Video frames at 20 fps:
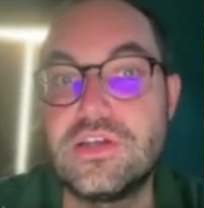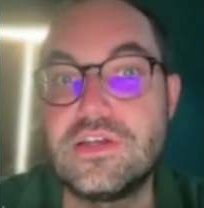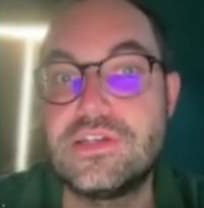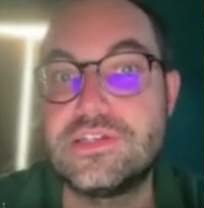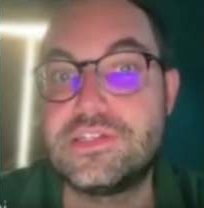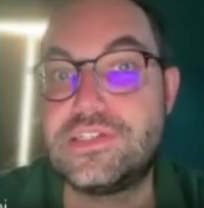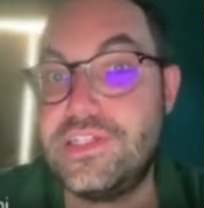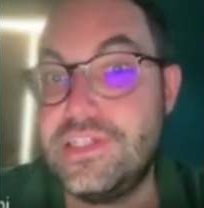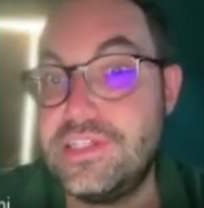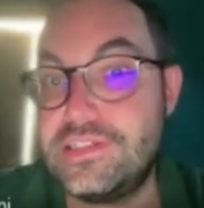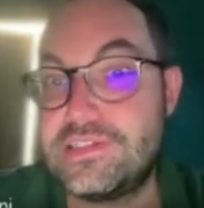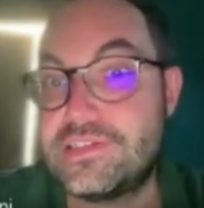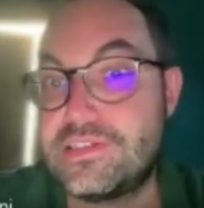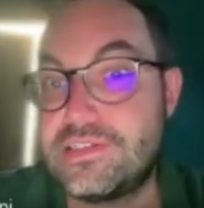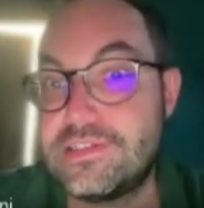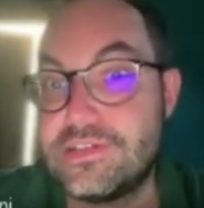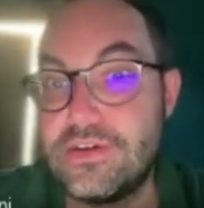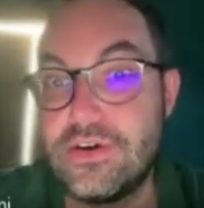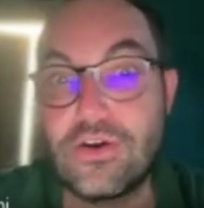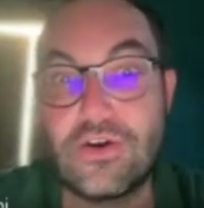Sheets
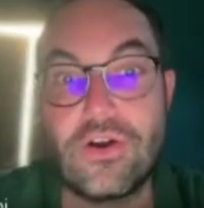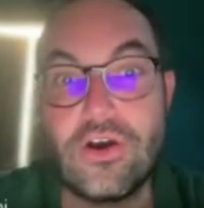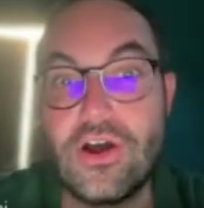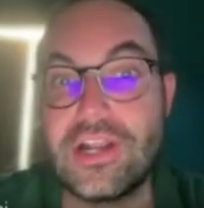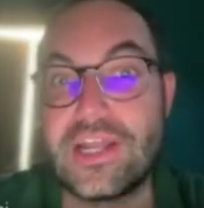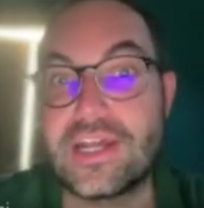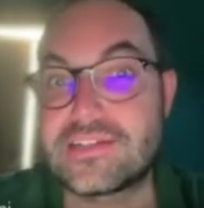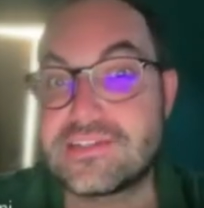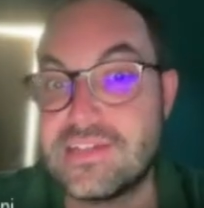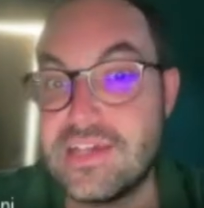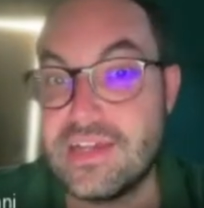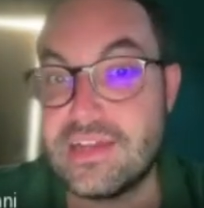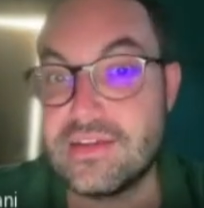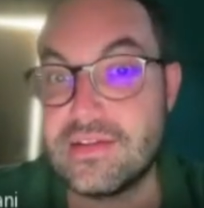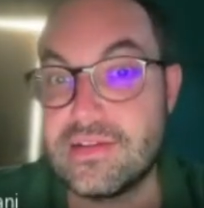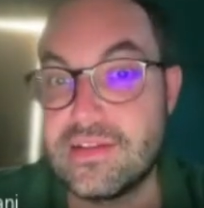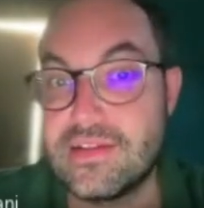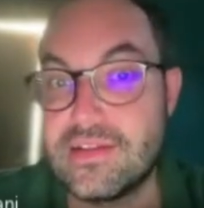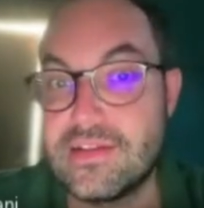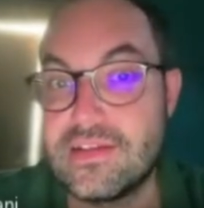or on Excel.
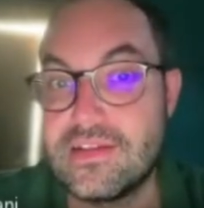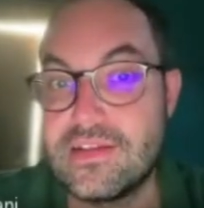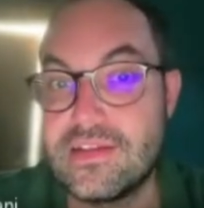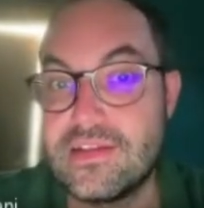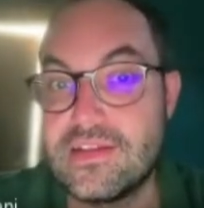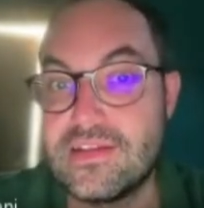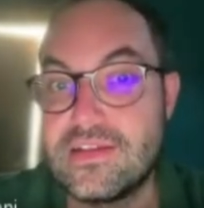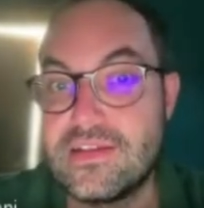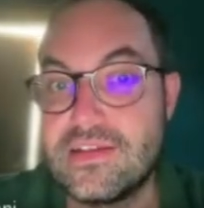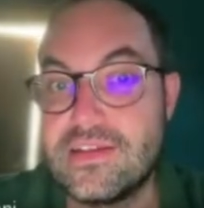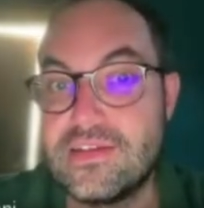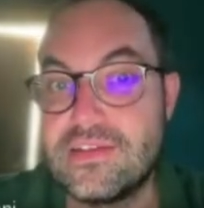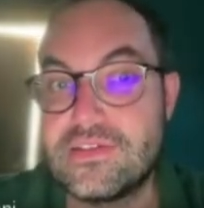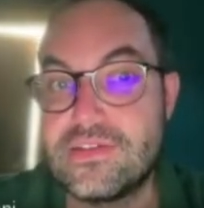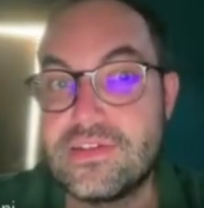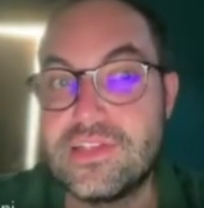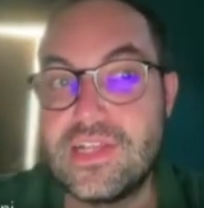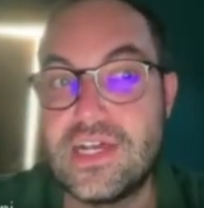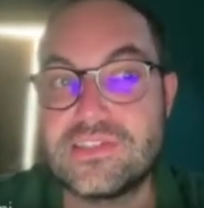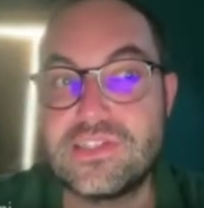
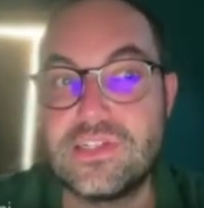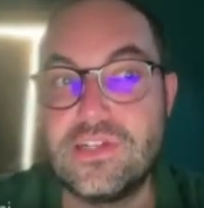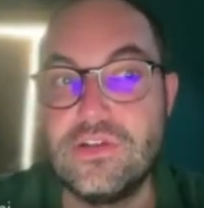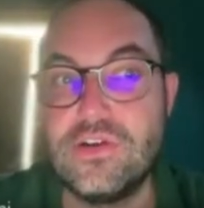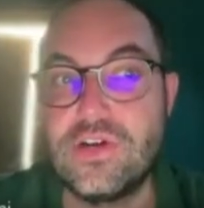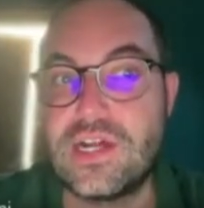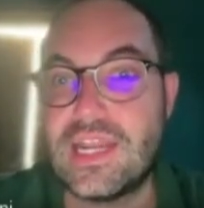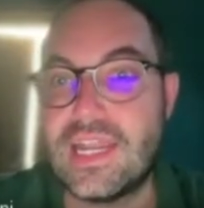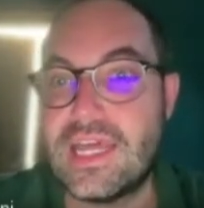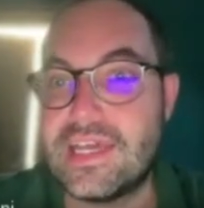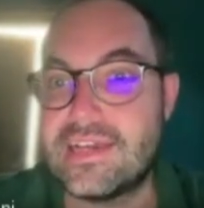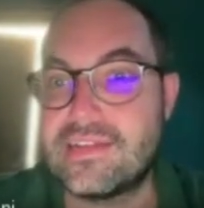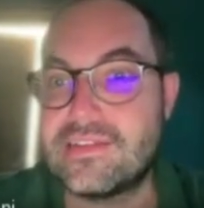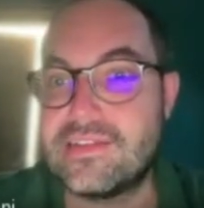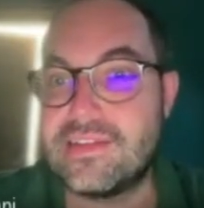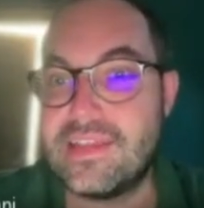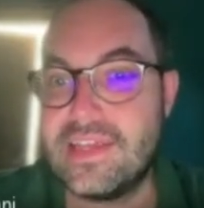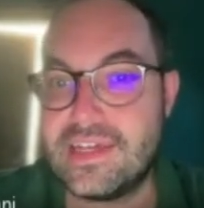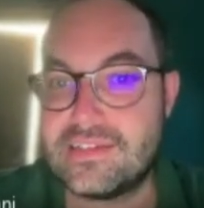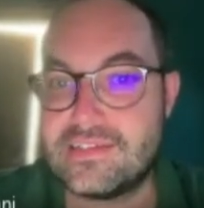It doesn't look like
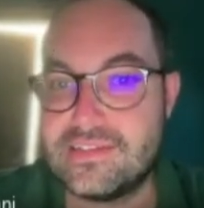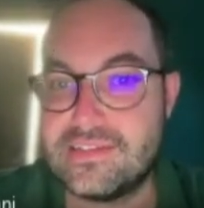text